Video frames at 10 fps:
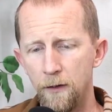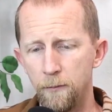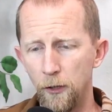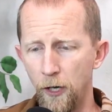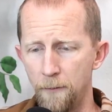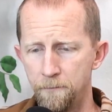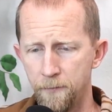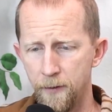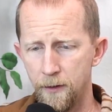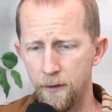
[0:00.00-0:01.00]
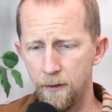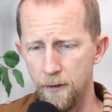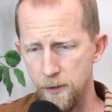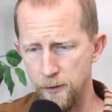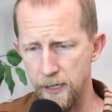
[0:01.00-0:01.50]
Billigram
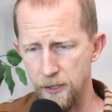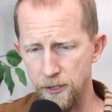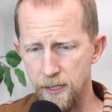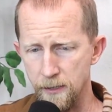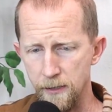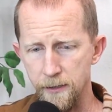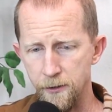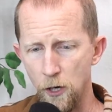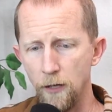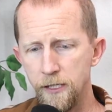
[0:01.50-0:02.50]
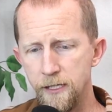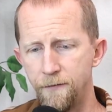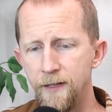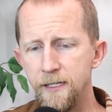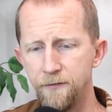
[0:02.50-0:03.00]
Association says this. Astrology is
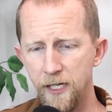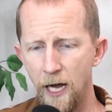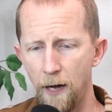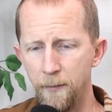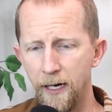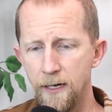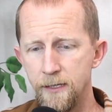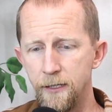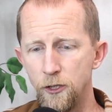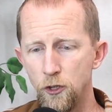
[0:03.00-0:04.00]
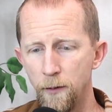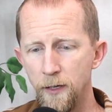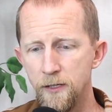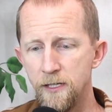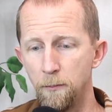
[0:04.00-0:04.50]
offensive to God because it
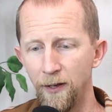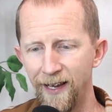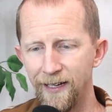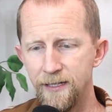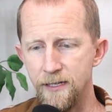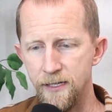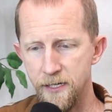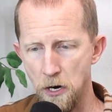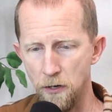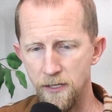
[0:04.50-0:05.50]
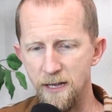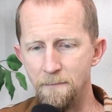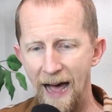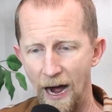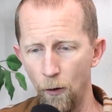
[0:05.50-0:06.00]
attributes to planets and stars the
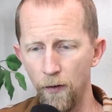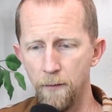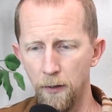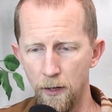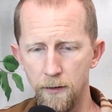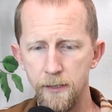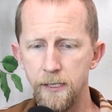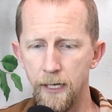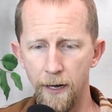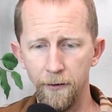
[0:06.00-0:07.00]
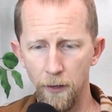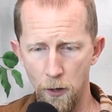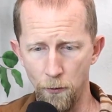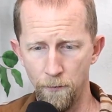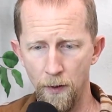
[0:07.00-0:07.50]
power that belongs to God
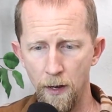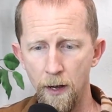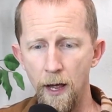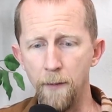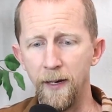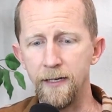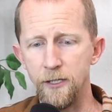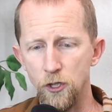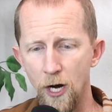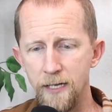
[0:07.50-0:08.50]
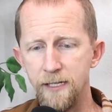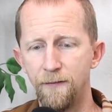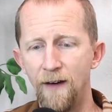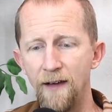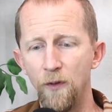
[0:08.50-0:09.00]
alone, and because it tries to
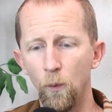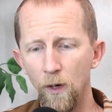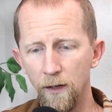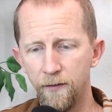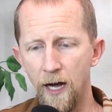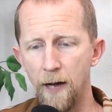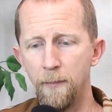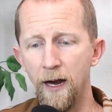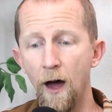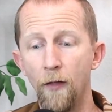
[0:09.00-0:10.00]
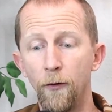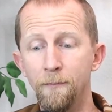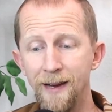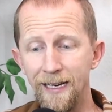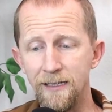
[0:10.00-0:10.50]
find the will of God by other
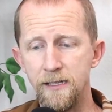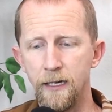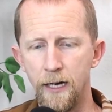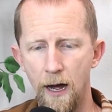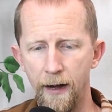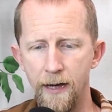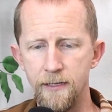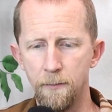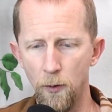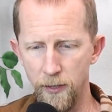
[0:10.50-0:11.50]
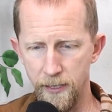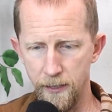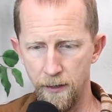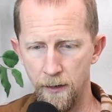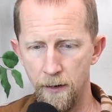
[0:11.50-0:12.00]
means than God has
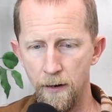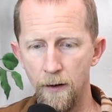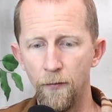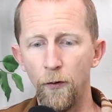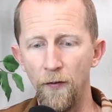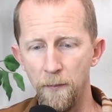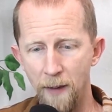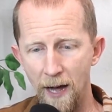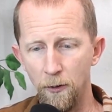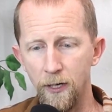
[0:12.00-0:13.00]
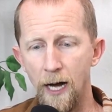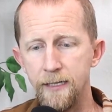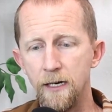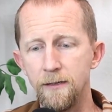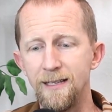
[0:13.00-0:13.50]
appointed. Throughout the Bible, God
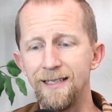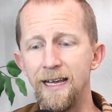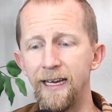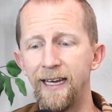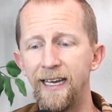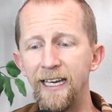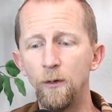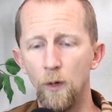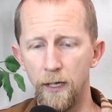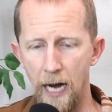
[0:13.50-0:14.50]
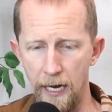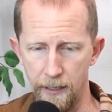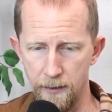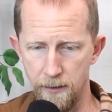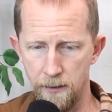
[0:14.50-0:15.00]
tells us that he will guide
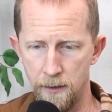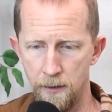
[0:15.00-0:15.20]
us.